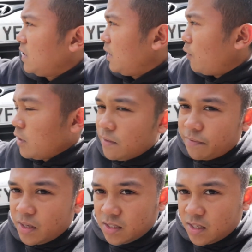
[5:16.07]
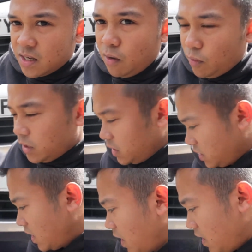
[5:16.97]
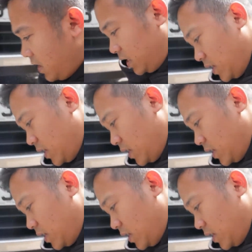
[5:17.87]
the oil filter on this car is